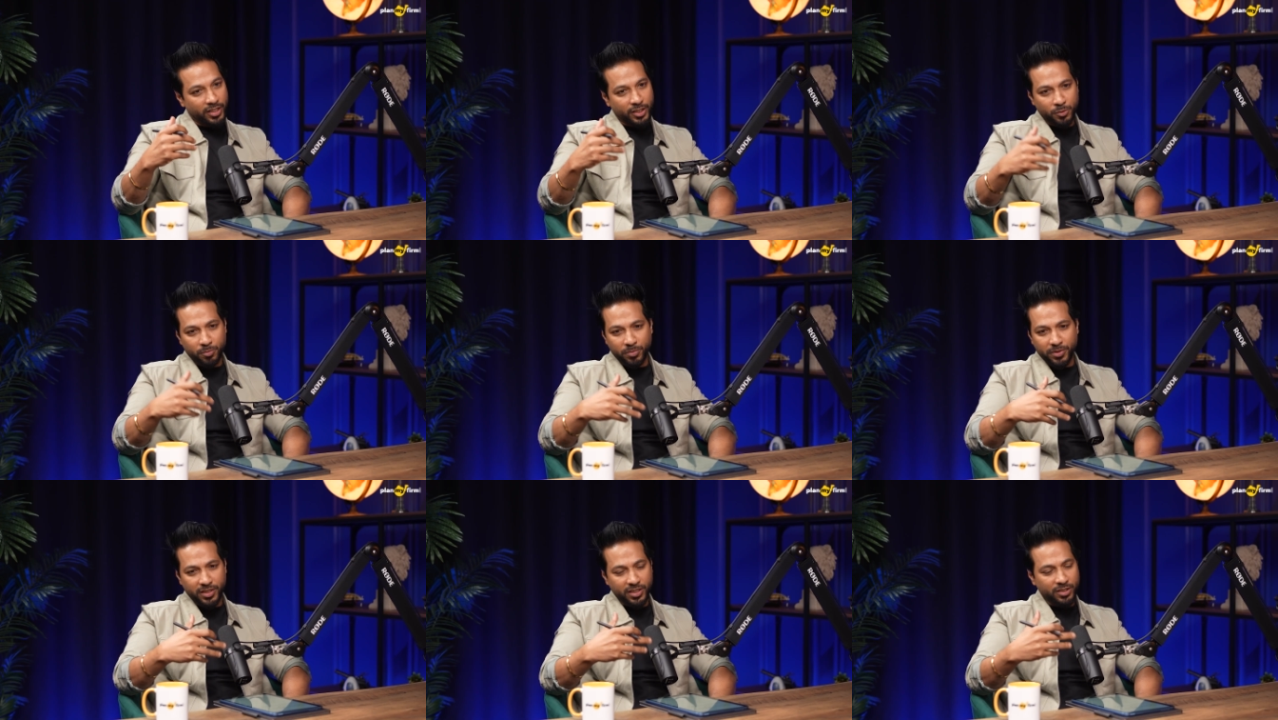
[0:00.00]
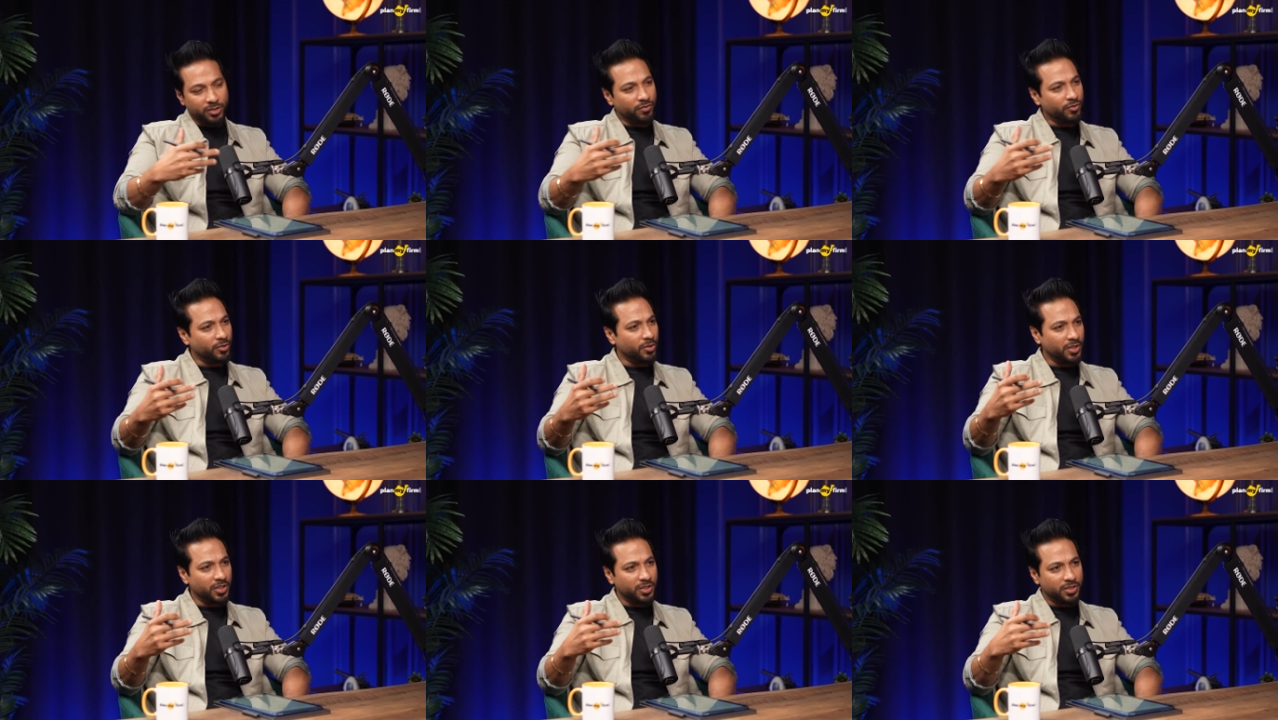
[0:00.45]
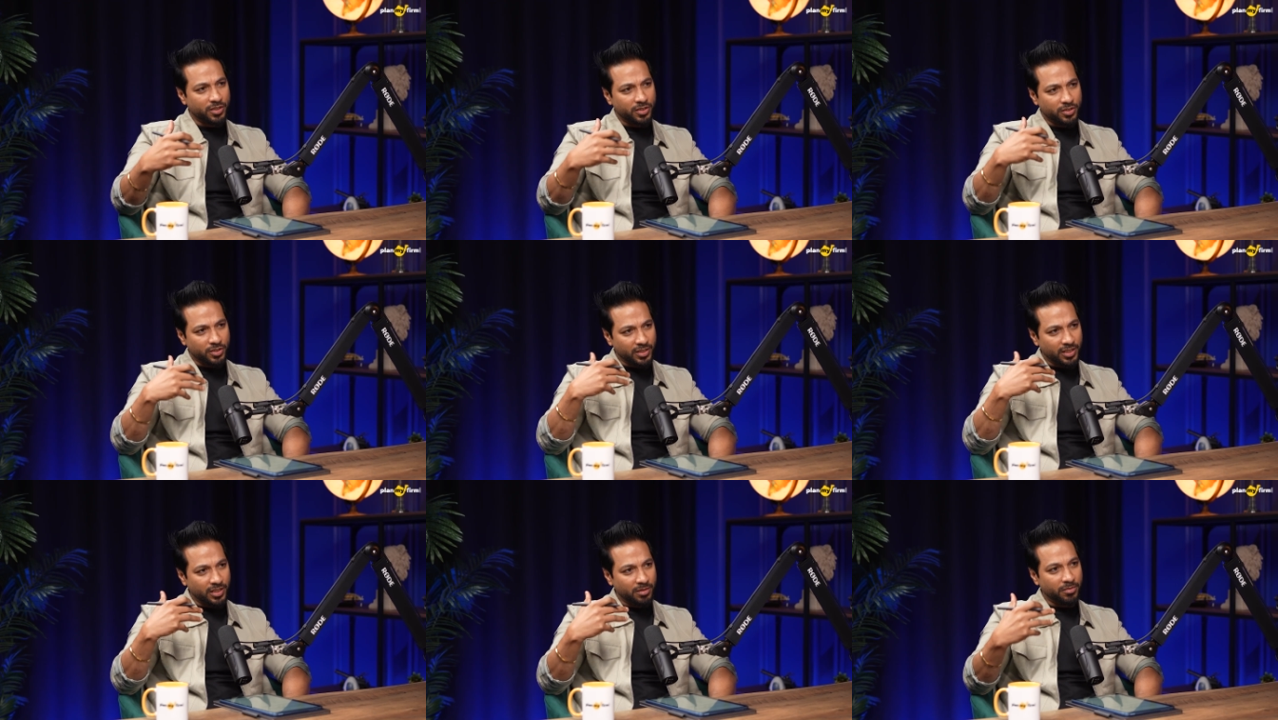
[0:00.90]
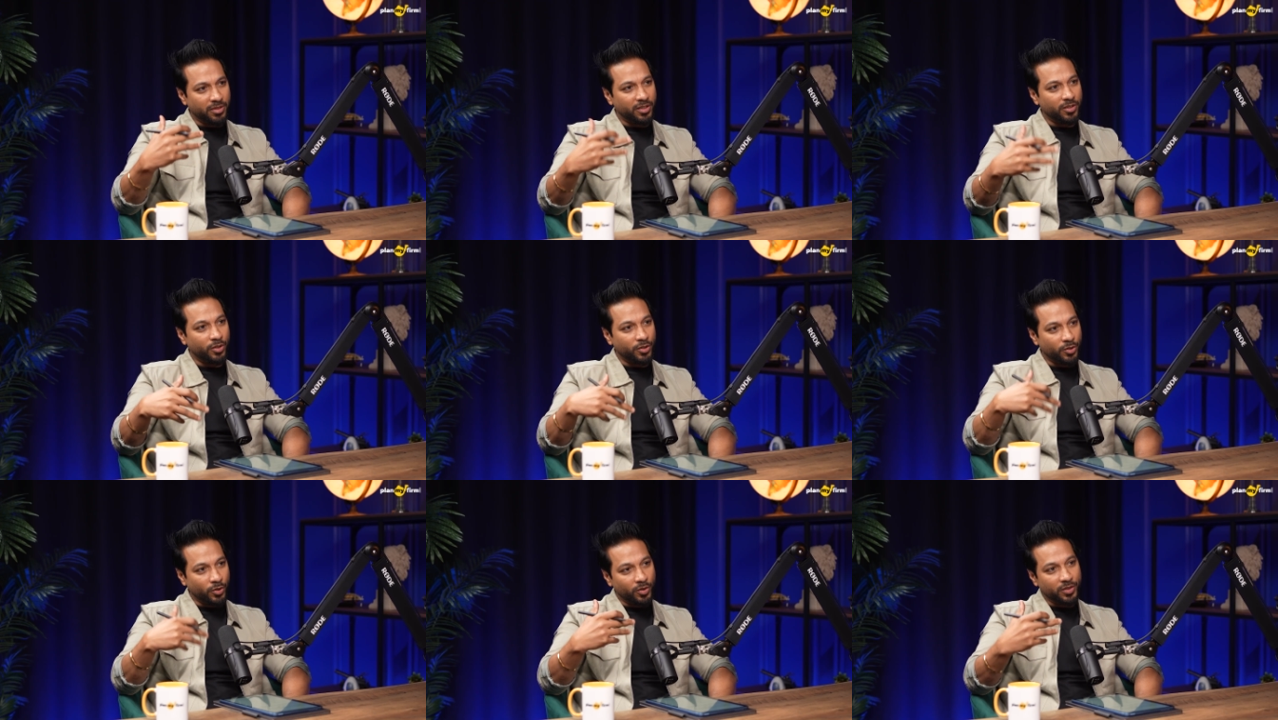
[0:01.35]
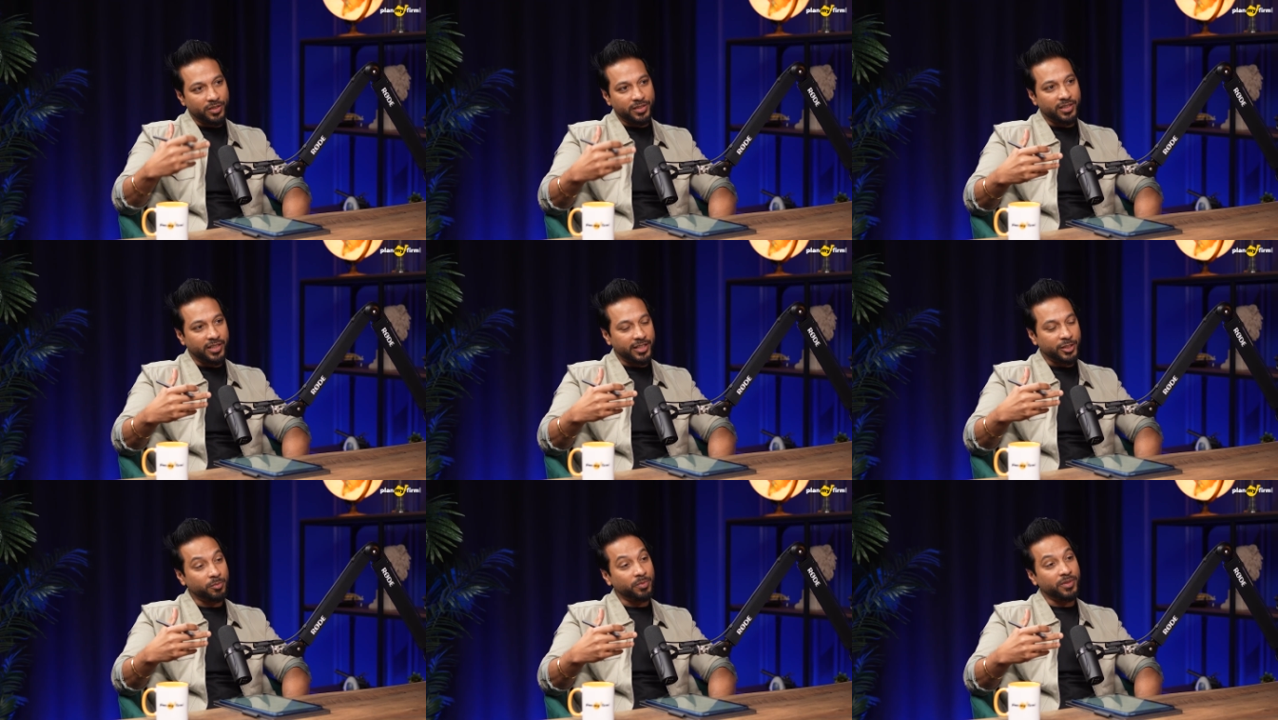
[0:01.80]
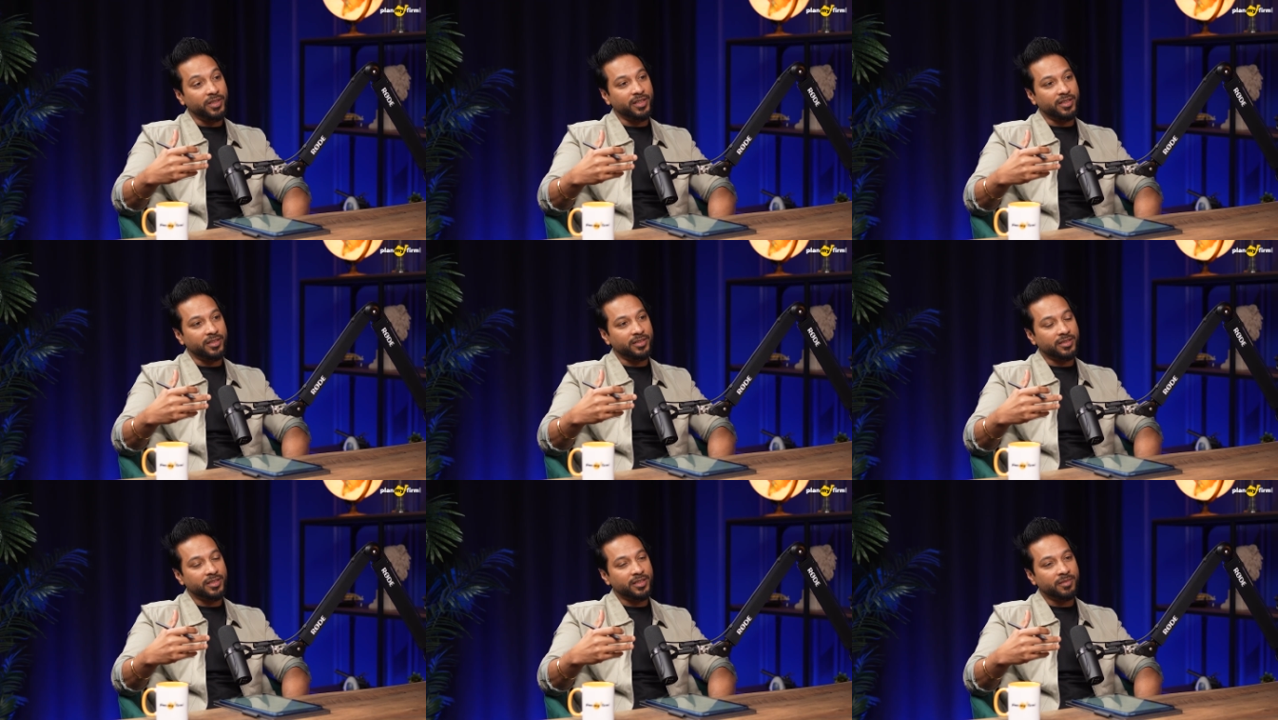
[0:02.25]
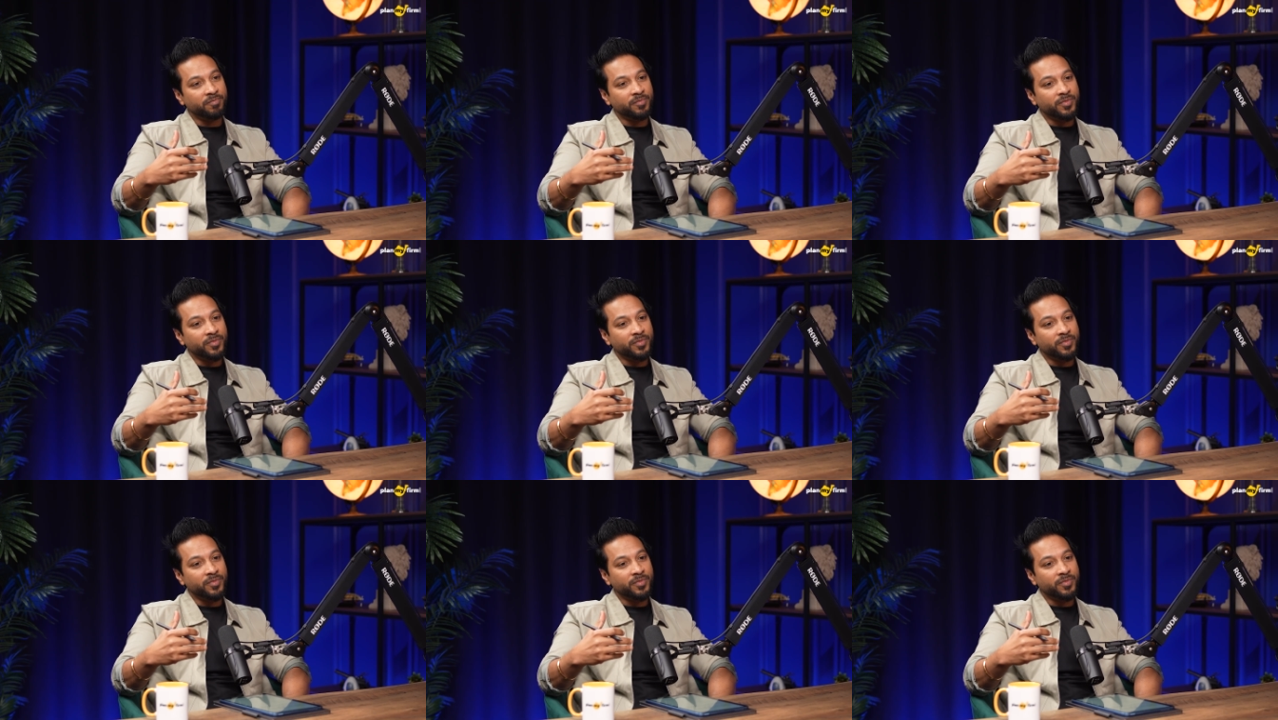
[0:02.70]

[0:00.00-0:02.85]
expertise of your research team or your experience